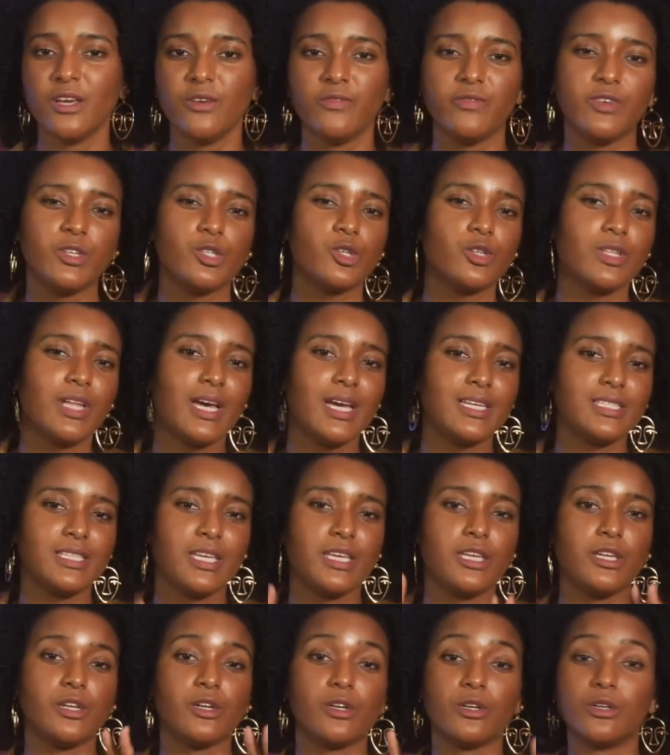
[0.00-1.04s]

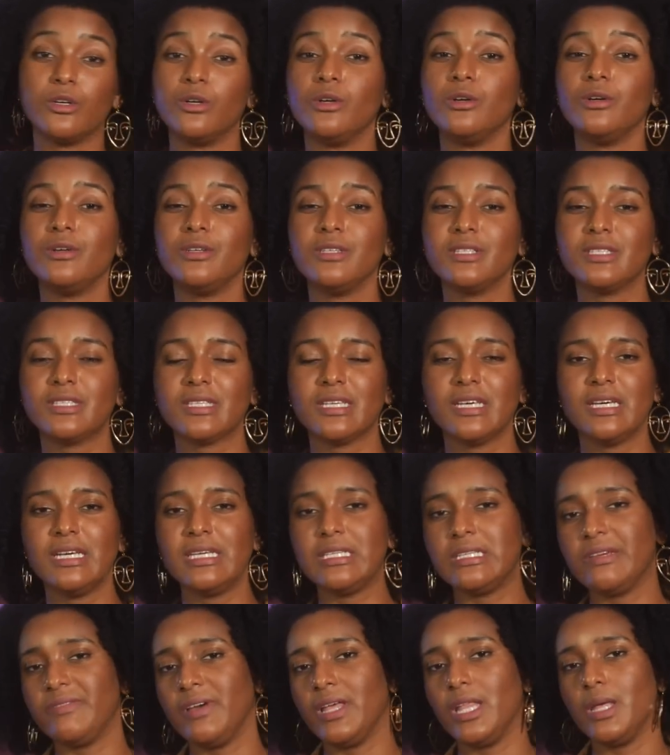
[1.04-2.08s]
visualizing your goals,
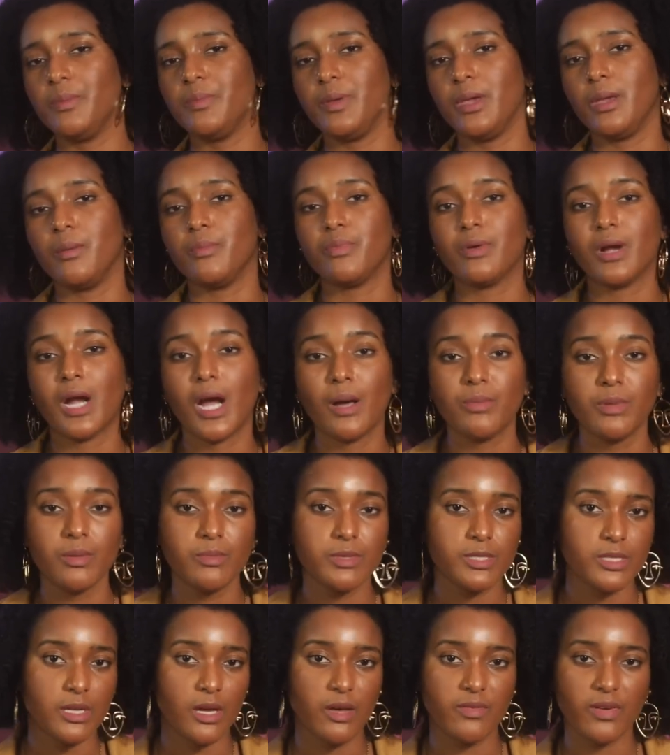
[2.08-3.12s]
developing
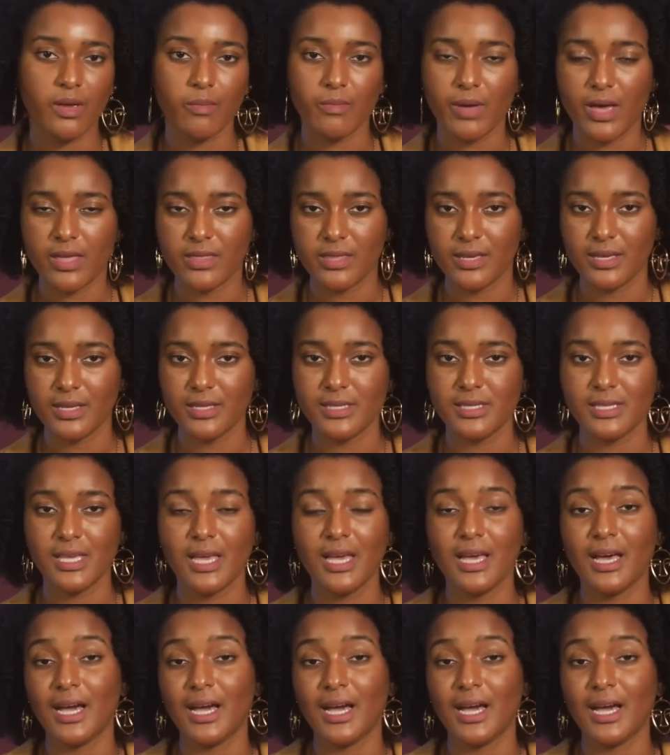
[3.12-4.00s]
problem-solving methods,